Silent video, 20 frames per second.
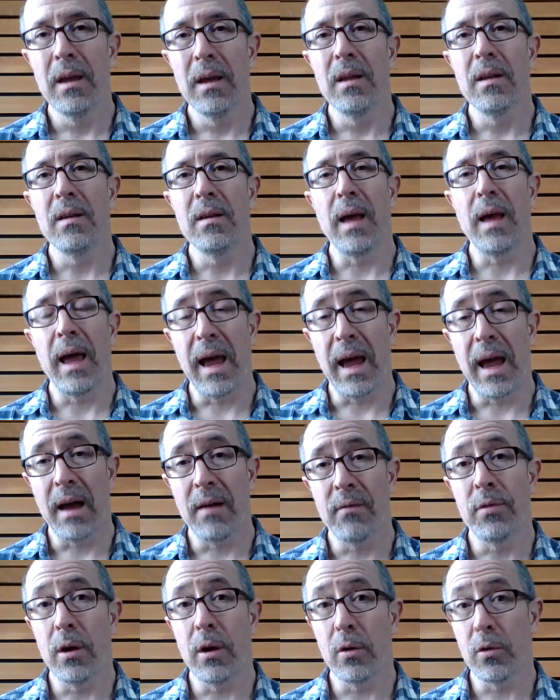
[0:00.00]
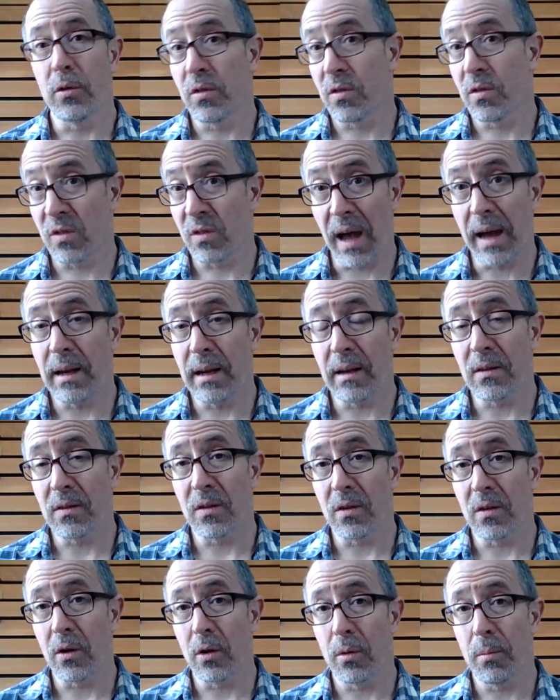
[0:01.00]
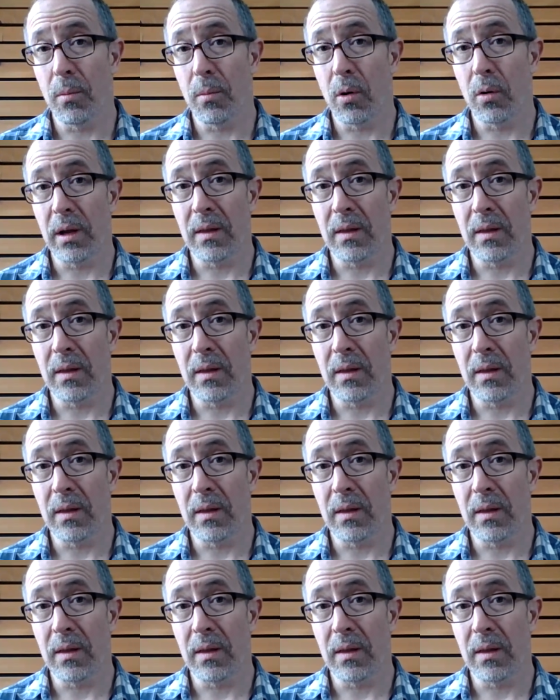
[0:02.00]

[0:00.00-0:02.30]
to have their signing ceremony